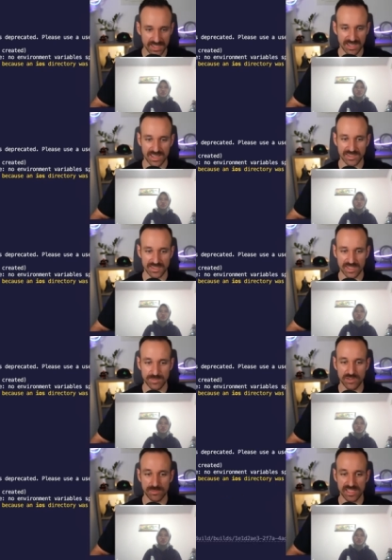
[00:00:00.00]
Okay, so it's
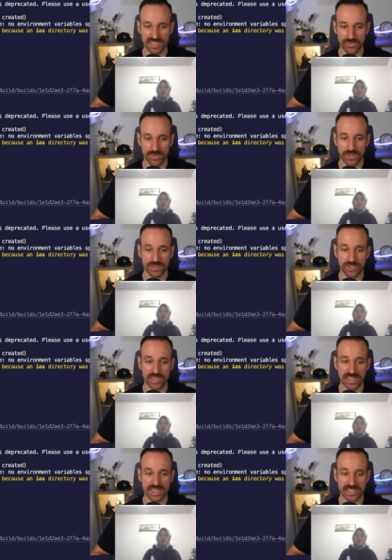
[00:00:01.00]
uploading my stuff to
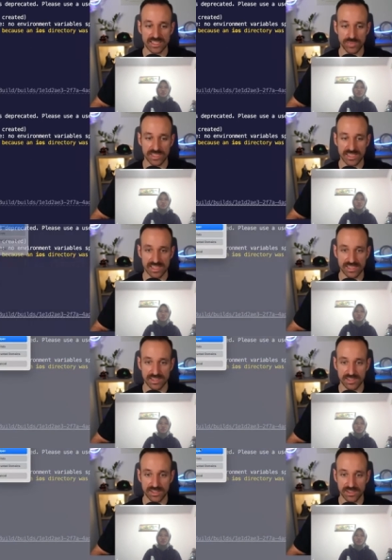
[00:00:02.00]
EAS. Build details
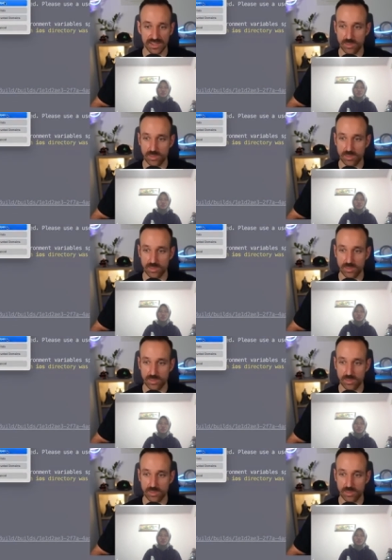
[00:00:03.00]
are here.